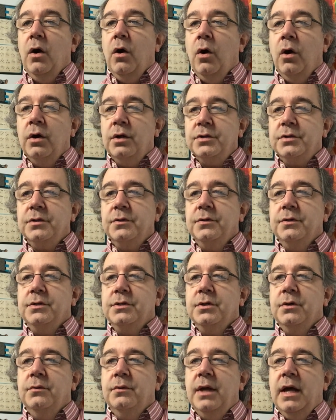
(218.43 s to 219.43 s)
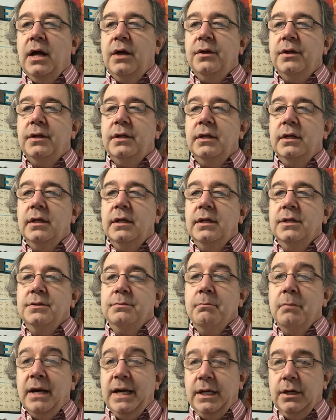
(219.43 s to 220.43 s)
Also, the tonality is
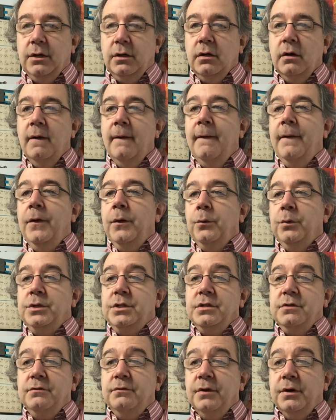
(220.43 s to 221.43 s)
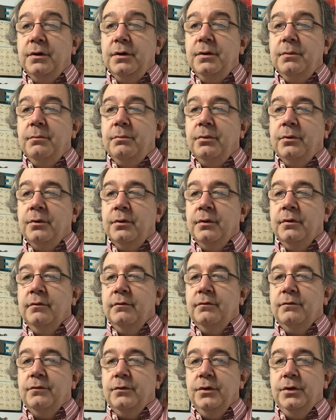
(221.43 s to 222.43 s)
minor, which is very
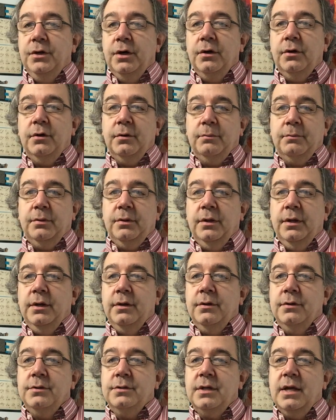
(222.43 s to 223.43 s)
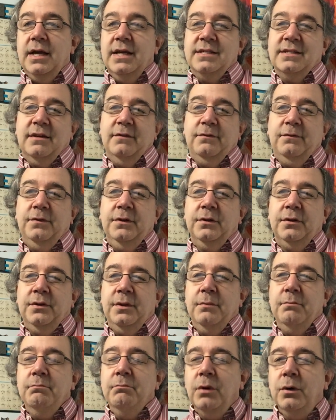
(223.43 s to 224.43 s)
important for younger players, as I feel
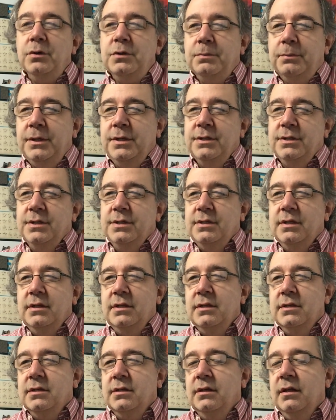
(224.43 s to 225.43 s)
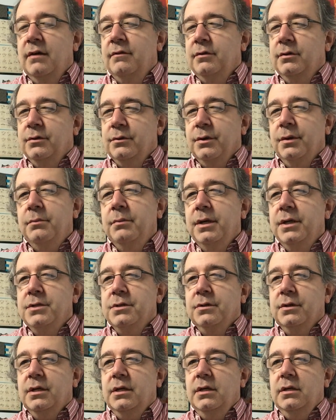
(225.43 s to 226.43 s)
that most pieces at this level are in
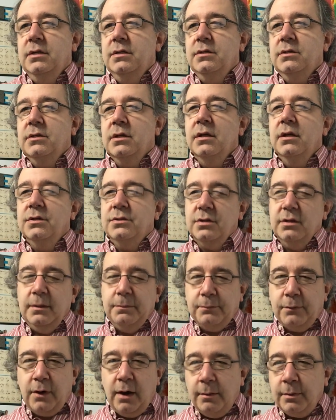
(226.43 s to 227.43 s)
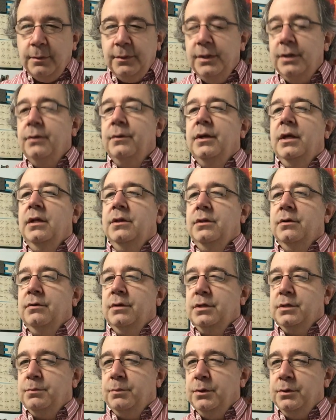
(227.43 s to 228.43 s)
major keys, so they probably don't get their
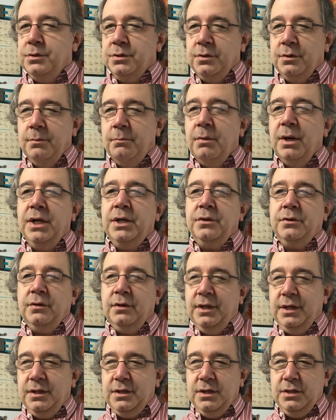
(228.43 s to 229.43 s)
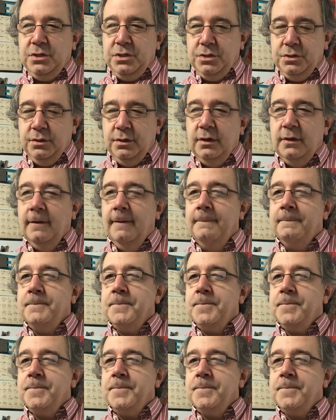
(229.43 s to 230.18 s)
exposure to minor like they should.